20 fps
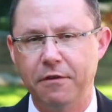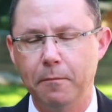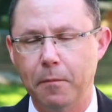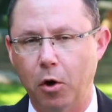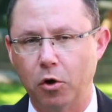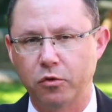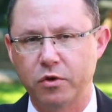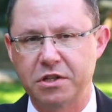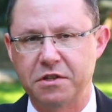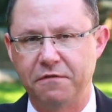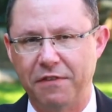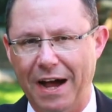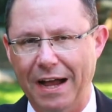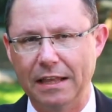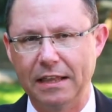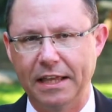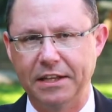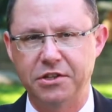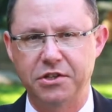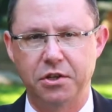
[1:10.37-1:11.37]
a motorist
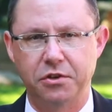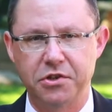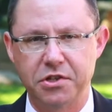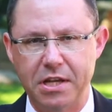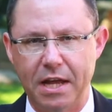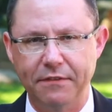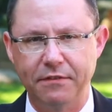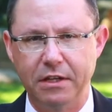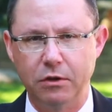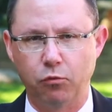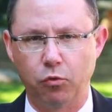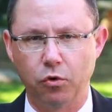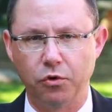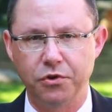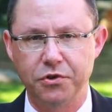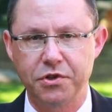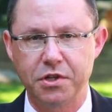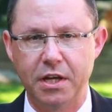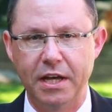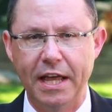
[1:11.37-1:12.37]
violates those safety
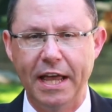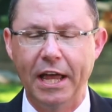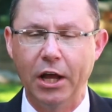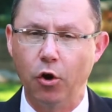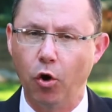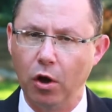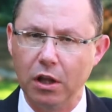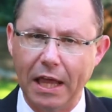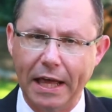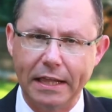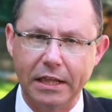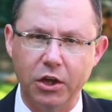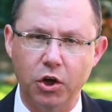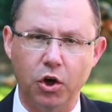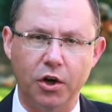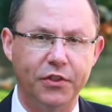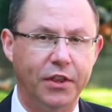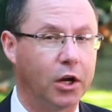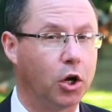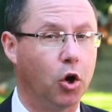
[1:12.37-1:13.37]
rules, in all
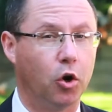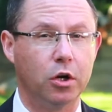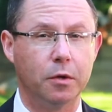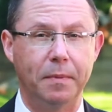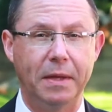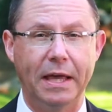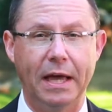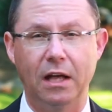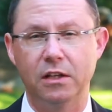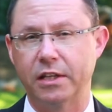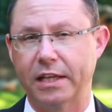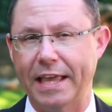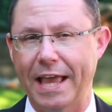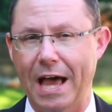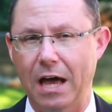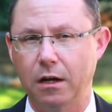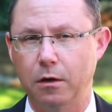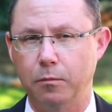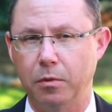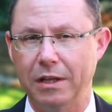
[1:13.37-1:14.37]
likelihood they're going to be held
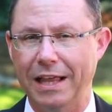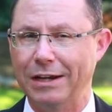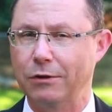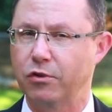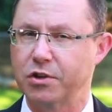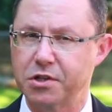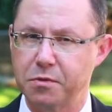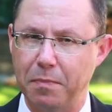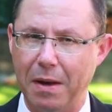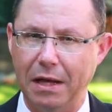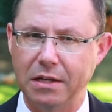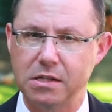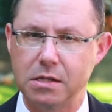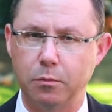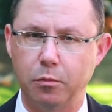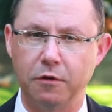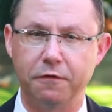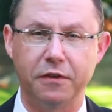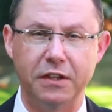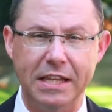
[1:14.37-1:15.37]
accountable and
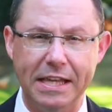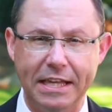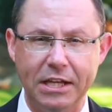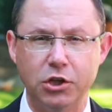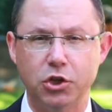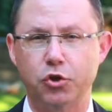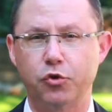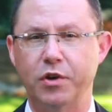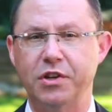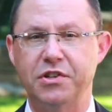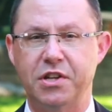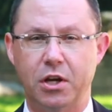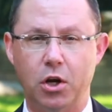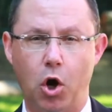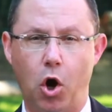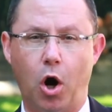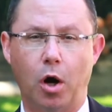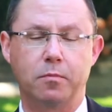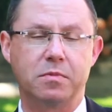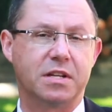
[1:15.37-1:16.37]
responsible for the injuries and
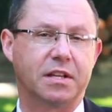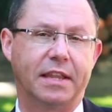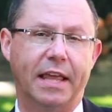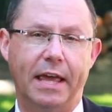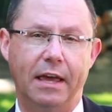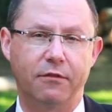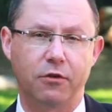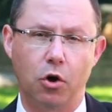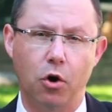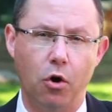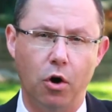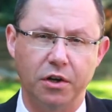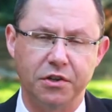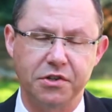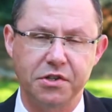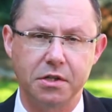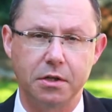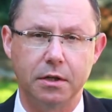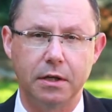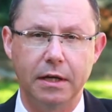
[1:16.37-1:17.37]
harms that they have
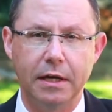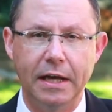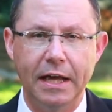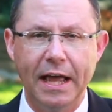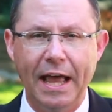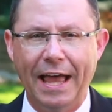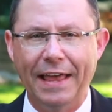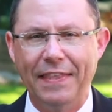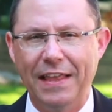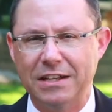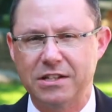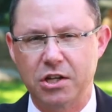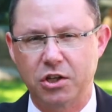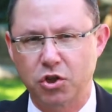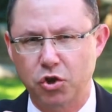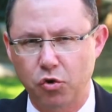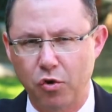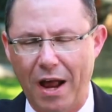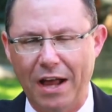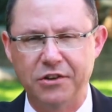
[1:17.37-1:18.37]
caused. And that's a
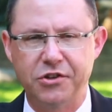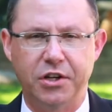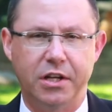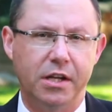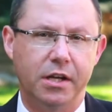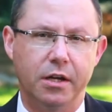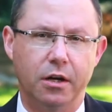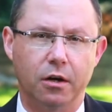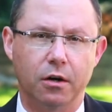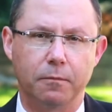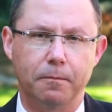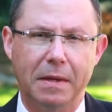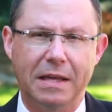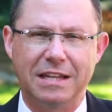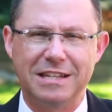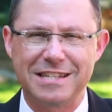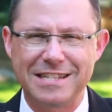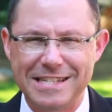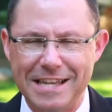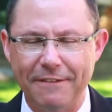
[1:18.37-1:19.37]
tragedy here
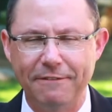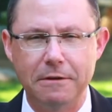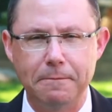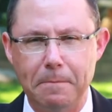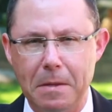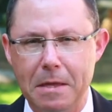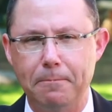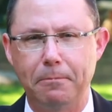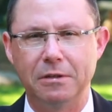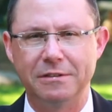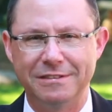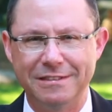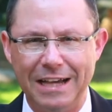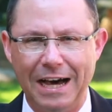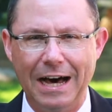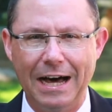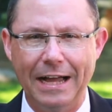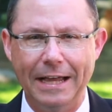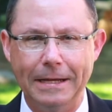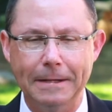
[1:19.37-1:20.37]
because seven people
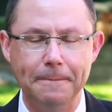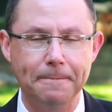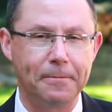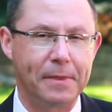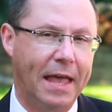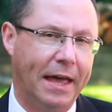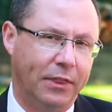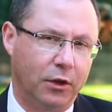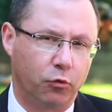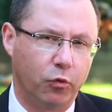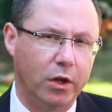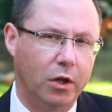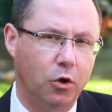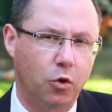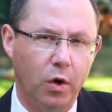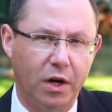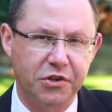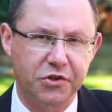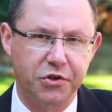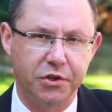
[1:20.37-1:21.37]
died. And the real
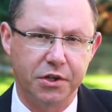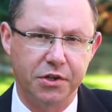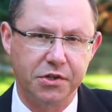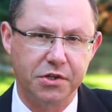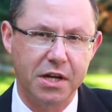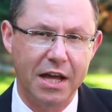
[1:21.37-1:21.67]
question is,